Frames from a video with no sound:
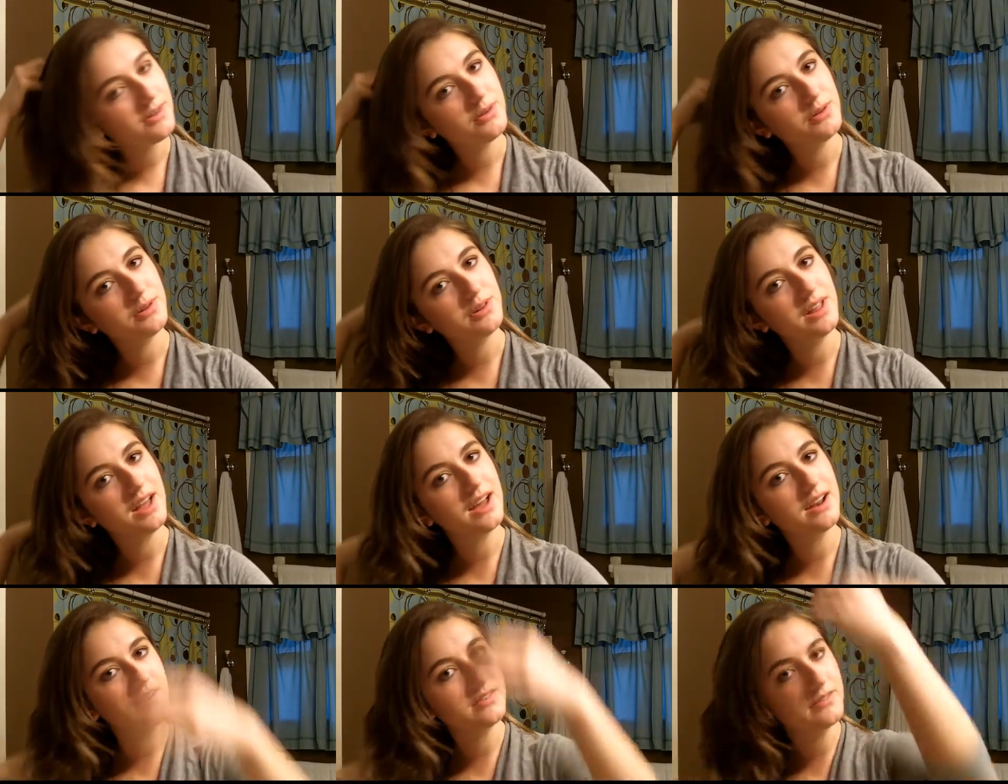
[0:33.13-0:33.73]
a whole
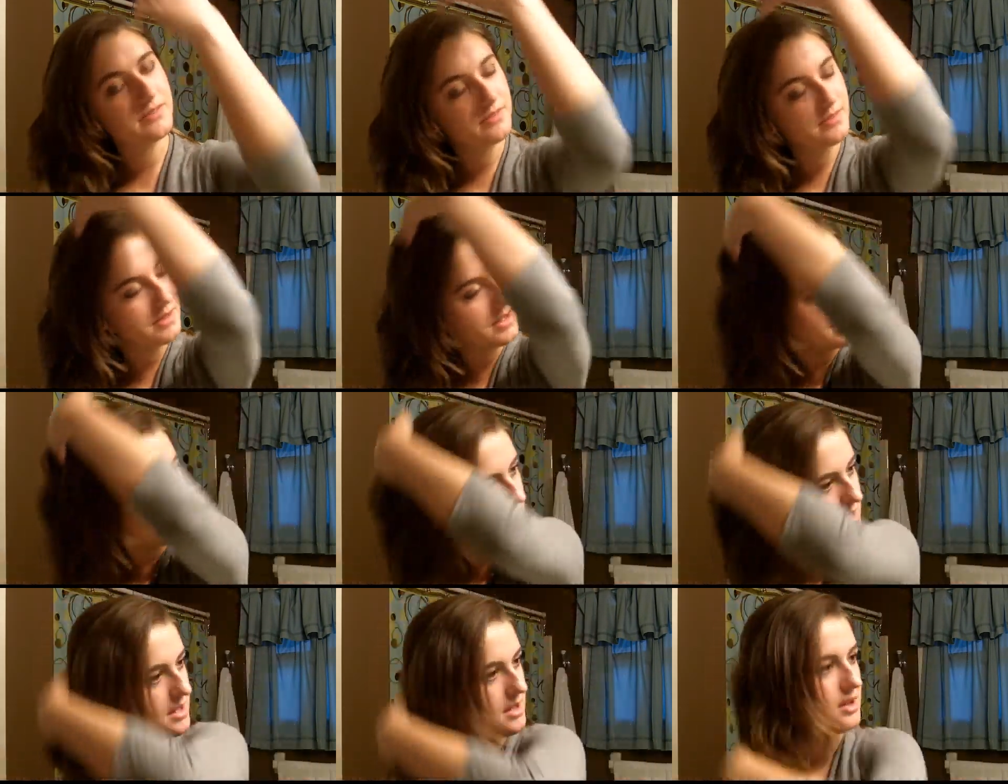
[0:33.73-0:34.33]
lot of
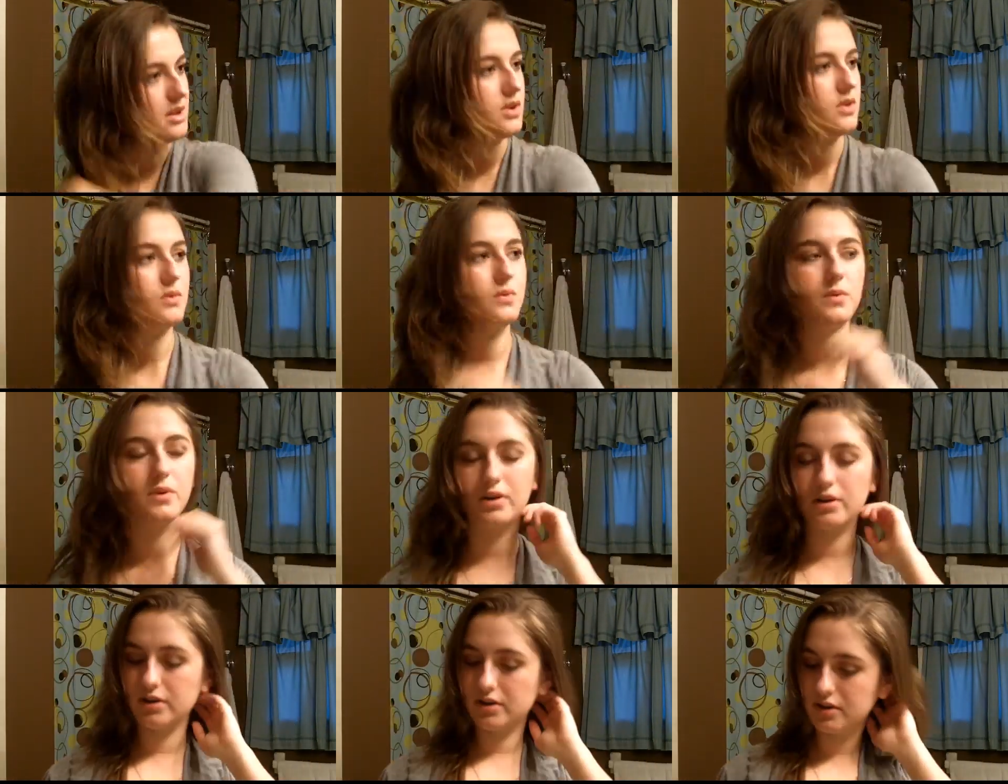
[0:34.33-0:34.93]

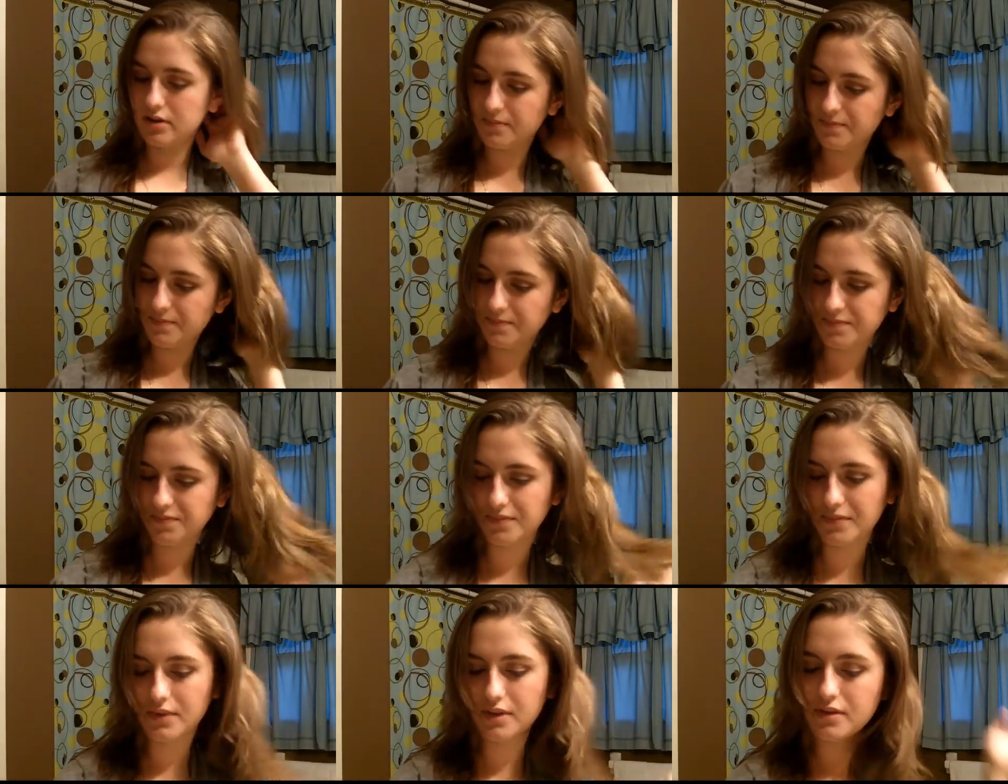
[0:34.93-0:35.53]
work.
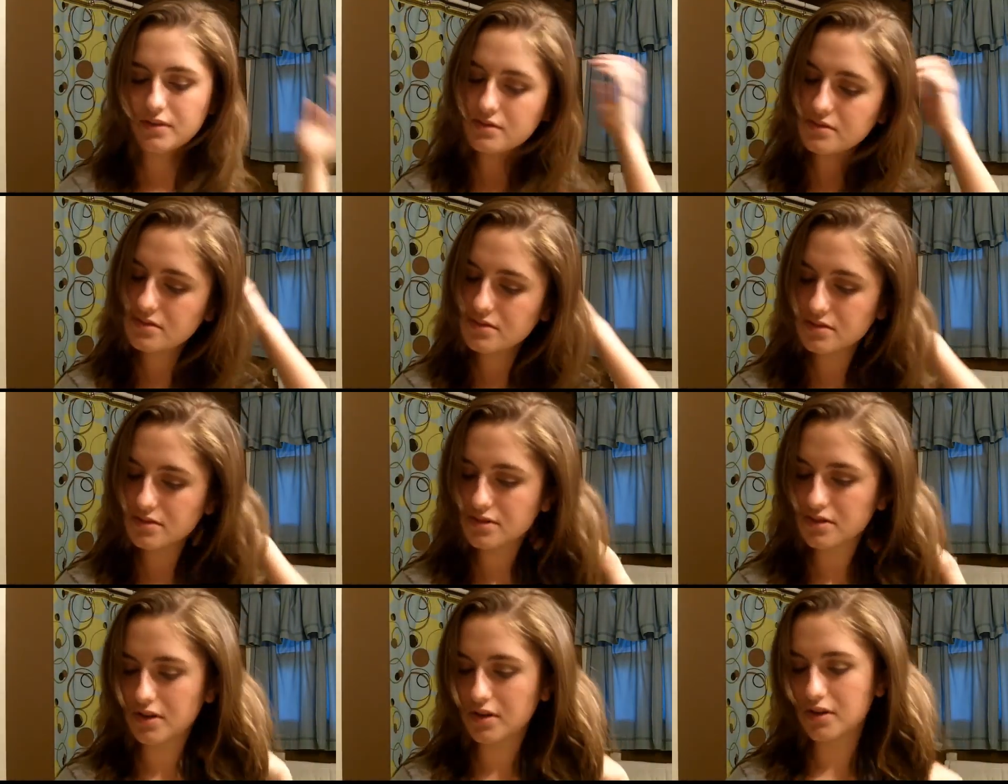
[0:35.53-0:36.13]

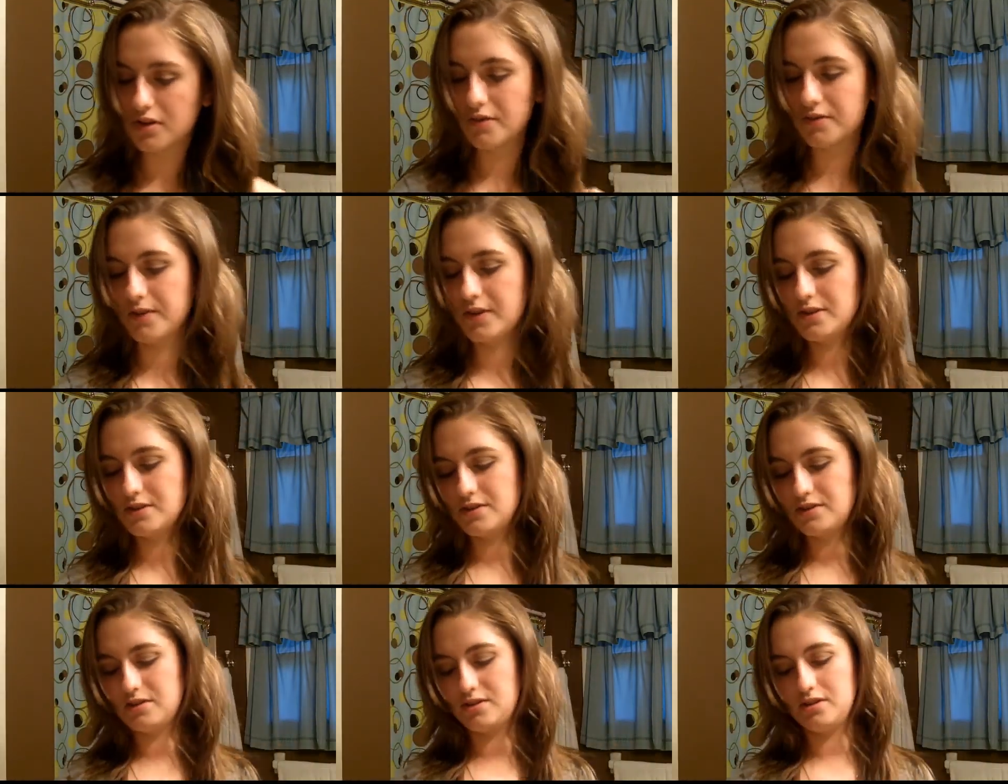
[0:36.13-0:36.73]
So
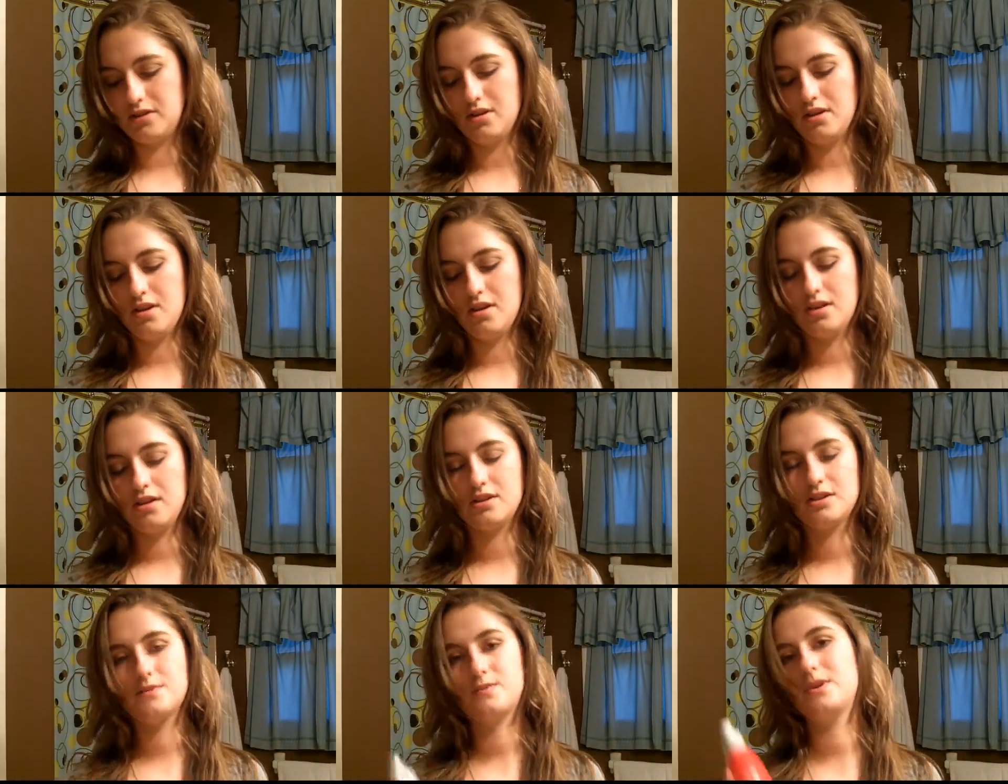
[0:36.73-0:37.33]
first,
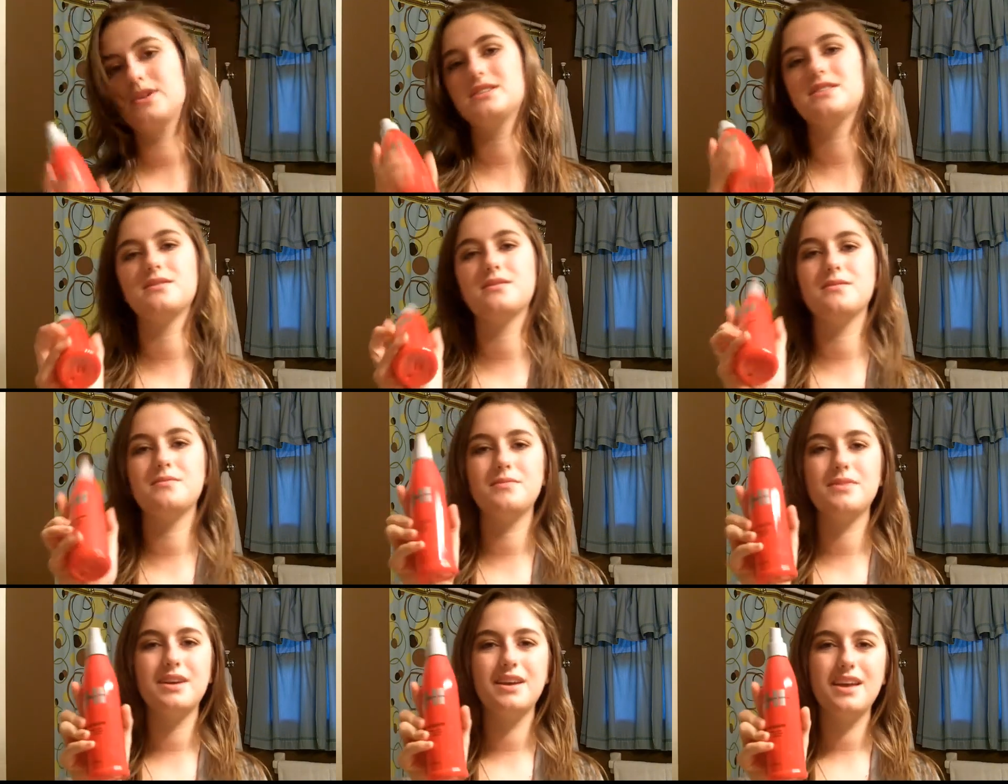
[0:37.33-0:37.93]
spray
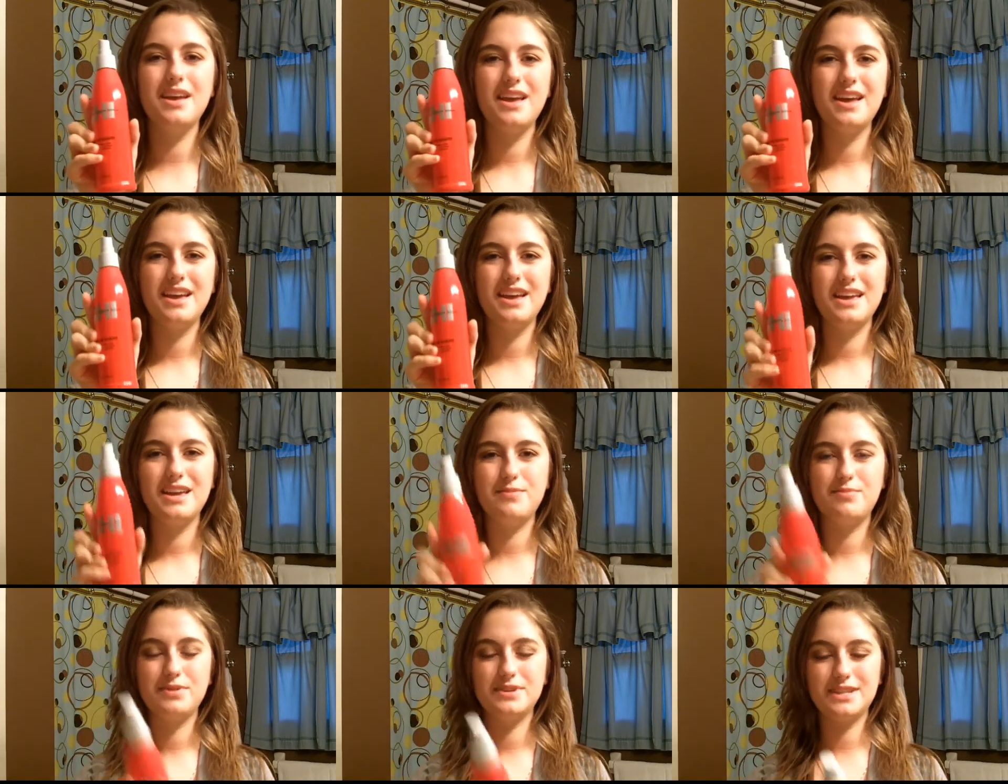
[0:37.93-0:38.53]
some
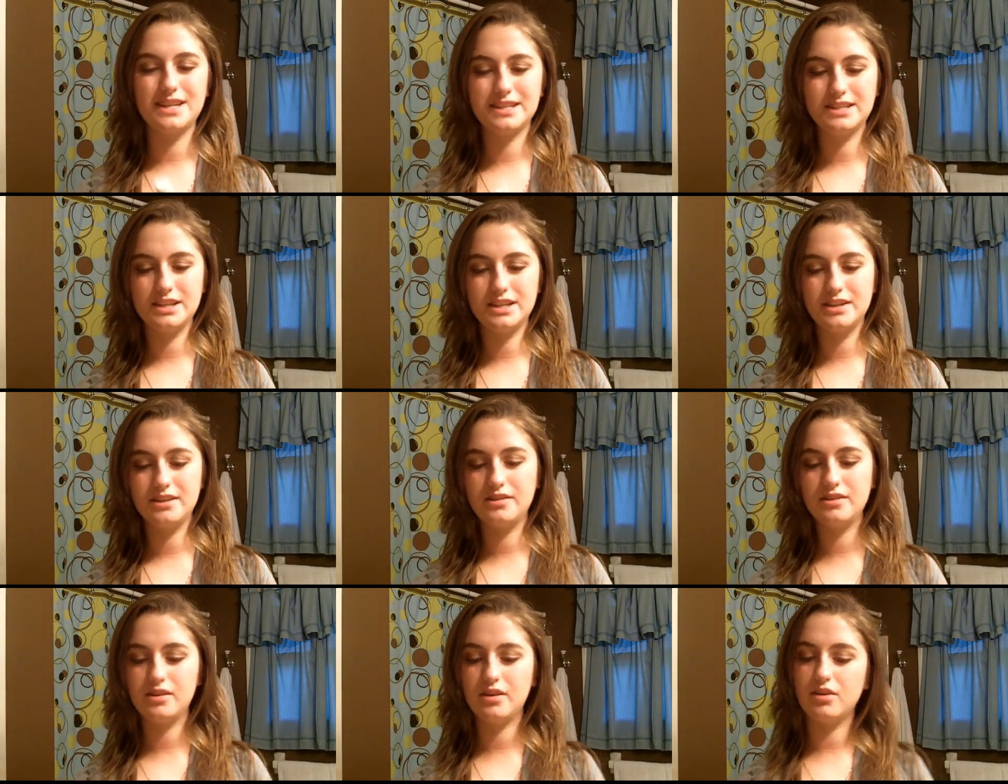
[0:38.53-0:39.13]
heat
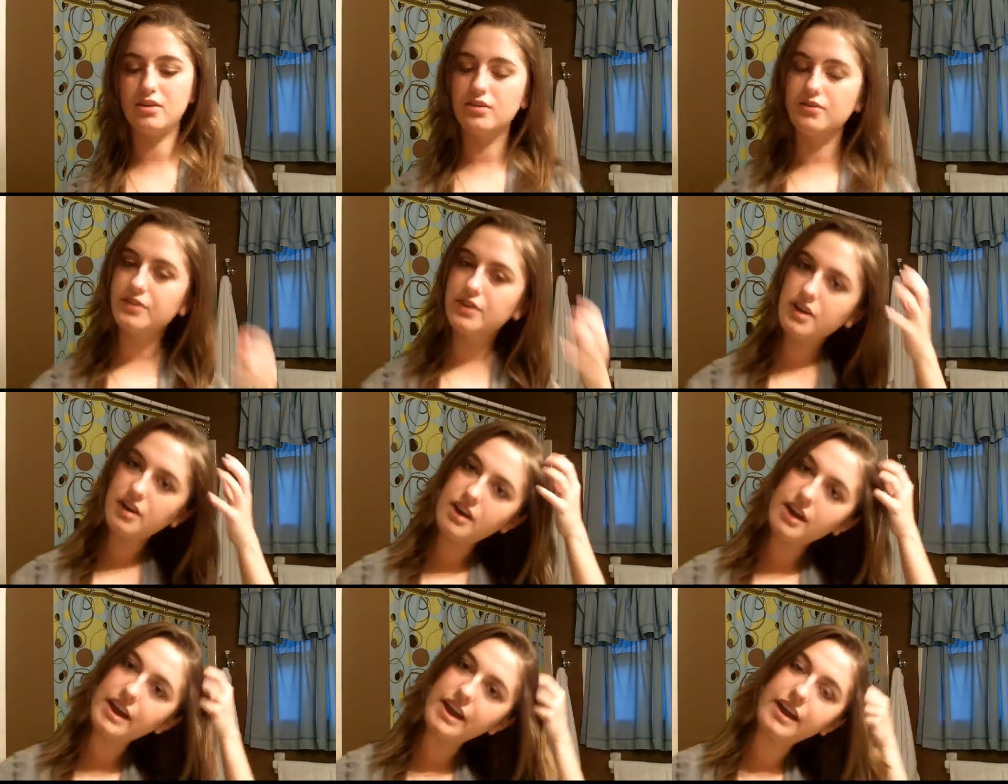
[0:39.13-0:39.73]
protectant all over
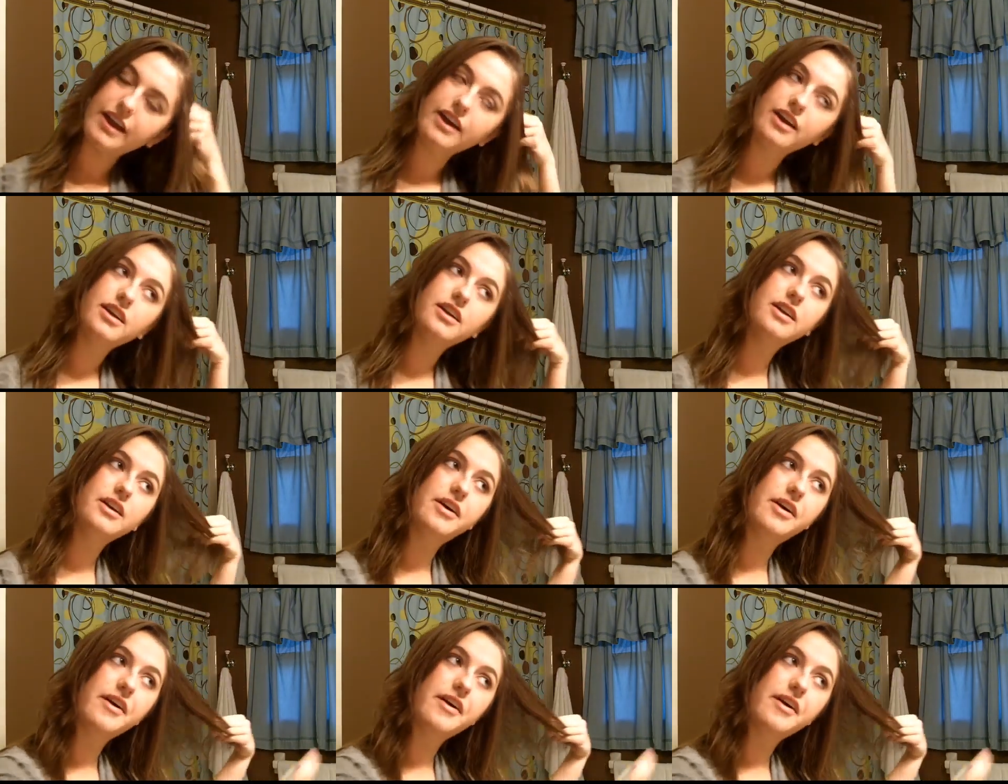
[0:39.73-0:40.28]
your hair.